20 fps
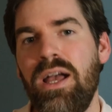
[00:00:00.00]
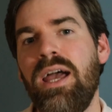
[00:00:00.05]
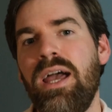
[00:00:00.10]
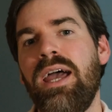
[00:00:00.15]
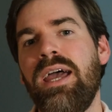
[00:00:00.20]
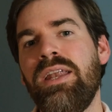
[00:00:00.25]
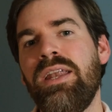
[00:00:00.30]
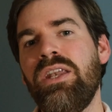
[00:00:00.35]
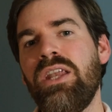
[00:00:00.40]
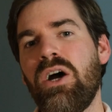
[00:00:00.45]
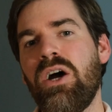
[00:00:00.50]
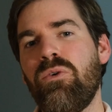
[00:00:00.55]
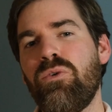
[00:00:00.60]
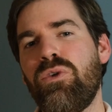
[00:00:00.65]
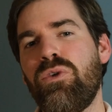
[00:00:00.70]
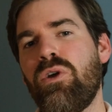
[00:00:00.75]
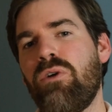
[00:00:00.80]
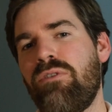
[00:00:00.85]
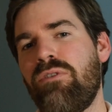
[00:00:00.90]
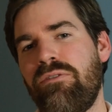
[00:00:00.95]
and now
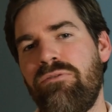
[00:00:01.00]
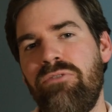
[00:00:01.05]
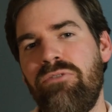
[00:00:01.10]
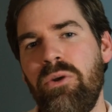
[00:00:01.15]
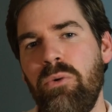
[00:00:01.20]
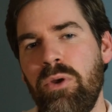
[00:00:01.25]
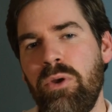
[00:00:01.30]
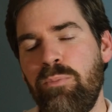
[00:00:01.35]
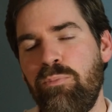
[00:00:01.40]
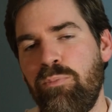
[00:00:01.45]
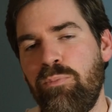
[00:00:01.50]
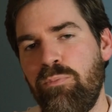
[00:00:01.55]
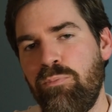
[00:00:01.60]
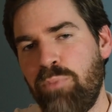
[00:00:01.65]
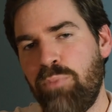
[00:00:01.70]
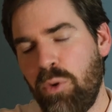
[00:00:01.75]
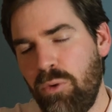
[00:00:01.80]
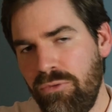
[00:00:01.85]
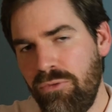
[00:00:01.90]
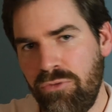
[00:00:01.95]
you have a very
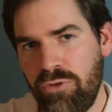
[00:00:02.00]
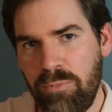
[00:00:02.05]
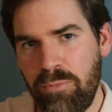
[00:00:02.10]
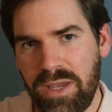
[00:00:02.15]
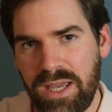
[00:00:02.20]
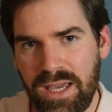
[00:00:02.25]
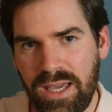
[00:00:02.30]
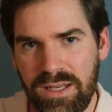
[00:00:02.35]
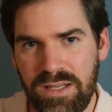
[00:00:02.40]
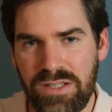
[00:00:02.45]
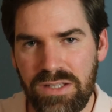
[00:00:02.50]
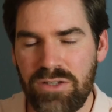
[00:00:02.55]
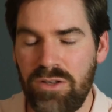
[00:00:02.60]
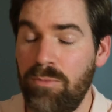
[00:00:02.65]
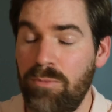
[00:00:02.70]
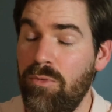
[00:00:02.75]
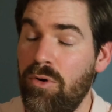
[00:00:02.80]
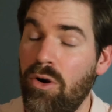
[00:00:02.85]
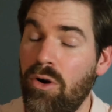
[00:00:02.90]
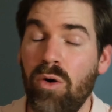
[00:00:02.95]
powerful
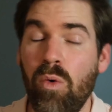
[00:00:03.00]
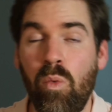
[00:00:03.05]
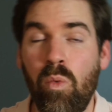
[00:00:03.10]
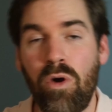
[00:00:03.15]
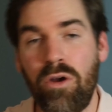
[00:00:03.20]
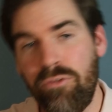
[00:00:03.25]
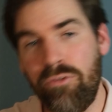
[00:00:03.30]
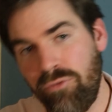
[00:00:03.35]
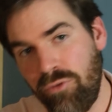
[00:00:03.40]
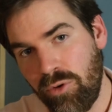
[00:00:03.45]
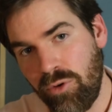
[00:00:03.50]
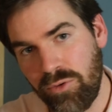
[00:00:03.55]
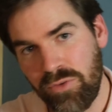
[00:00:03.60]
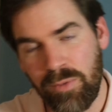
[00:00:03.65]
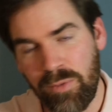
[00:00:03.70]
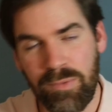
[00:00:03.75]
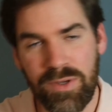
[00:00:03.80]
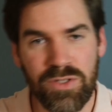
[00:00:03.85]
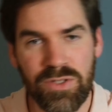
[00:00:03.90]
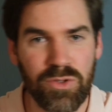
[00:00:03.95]
mechanism or workflow,
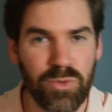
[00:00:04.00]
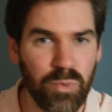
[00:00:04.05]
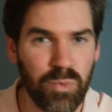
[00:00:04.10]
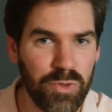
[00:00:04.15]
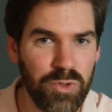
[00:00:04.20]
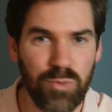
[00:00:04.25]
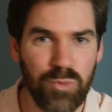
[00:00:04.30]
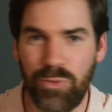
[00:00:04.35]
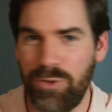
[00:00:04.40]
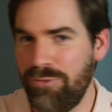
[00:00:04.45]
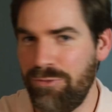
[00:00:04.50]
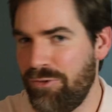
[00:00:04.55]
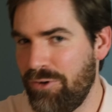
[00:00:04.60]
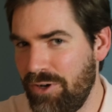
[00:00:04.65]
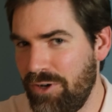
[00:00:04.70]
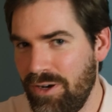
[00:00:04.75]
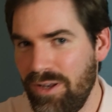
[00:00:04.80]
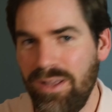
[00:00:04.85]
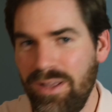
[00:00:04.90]
depending on what you prefer,